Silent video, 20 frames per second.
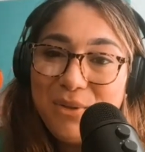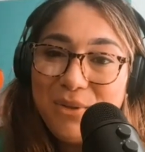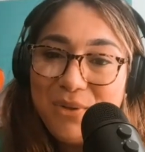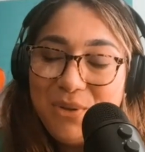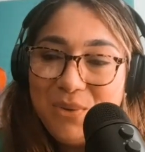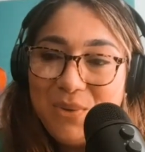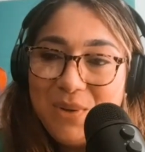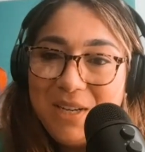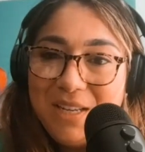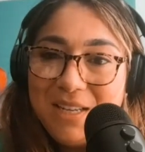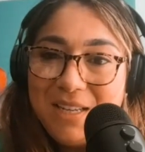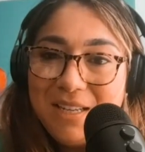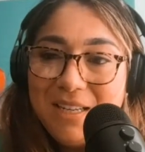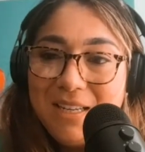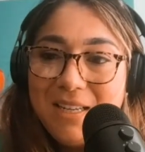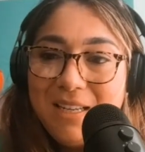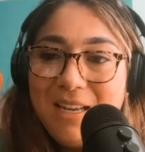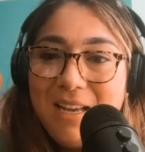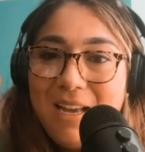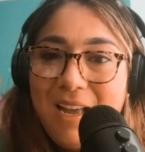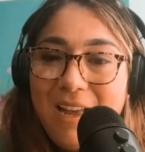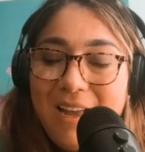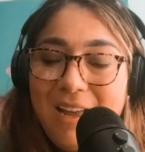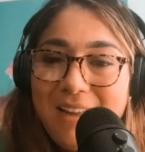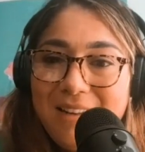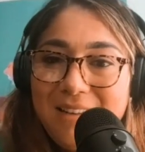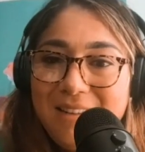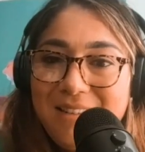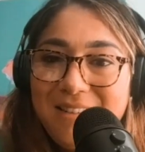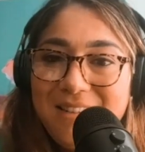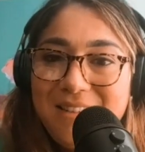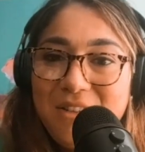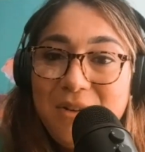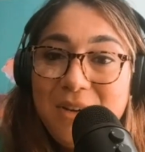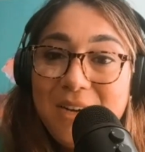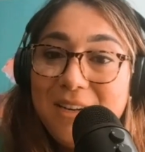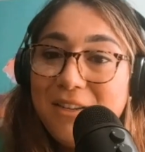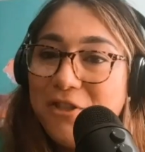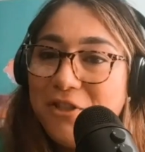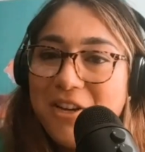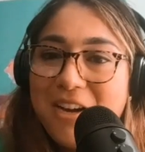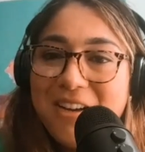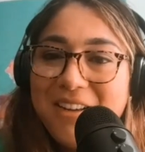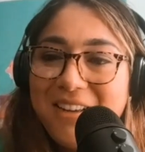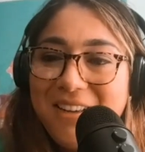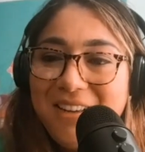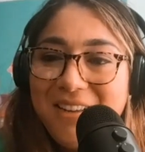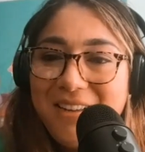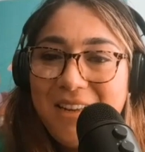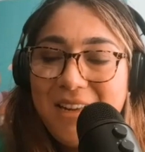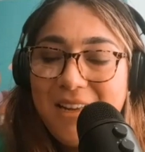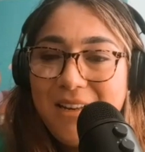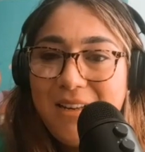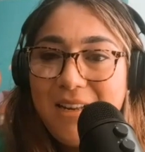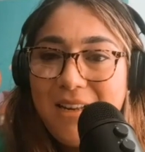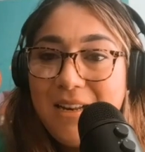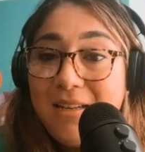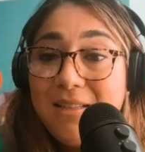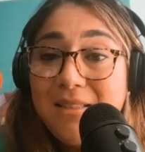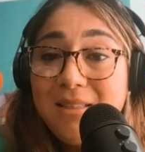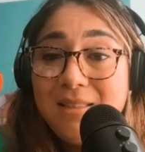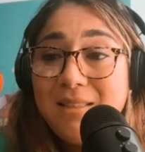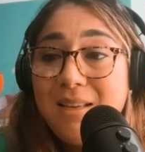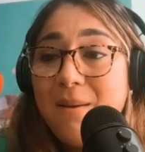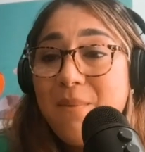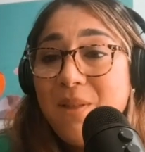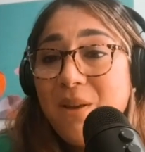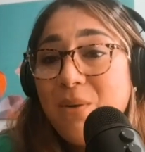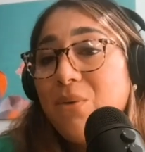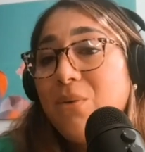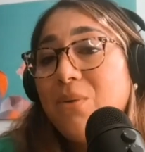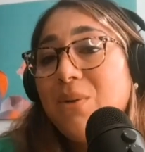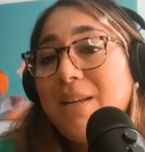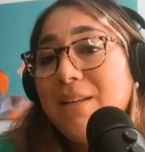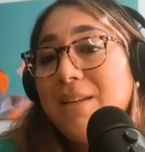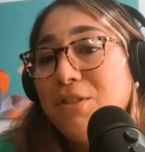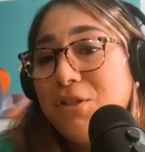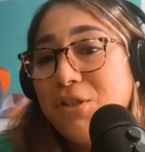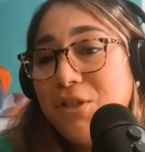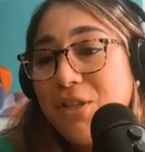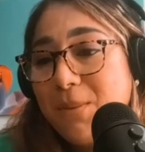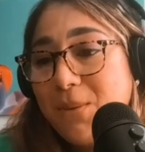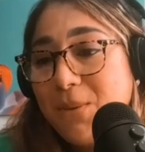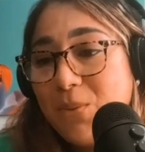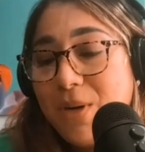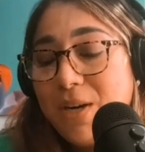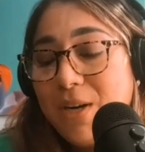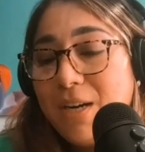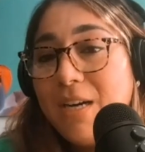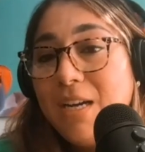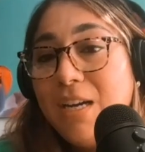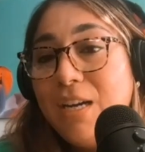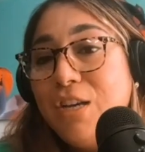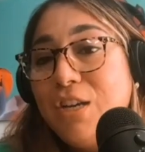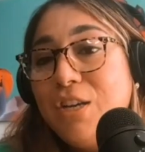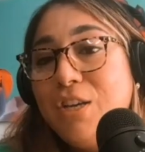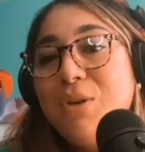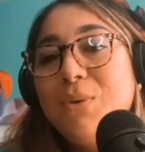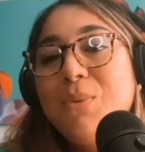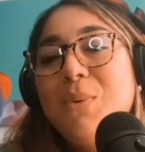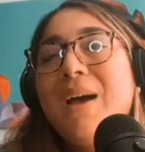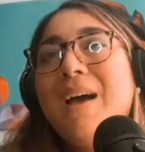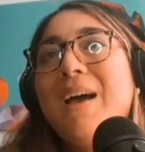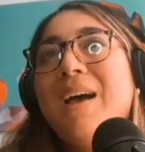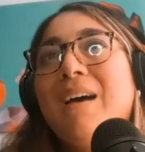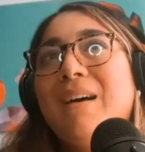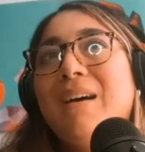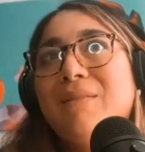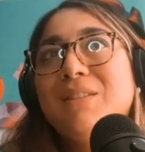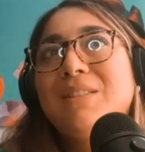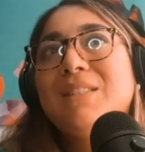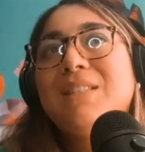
used to it and you got to shock it. And it's the same thing with relationships where you have to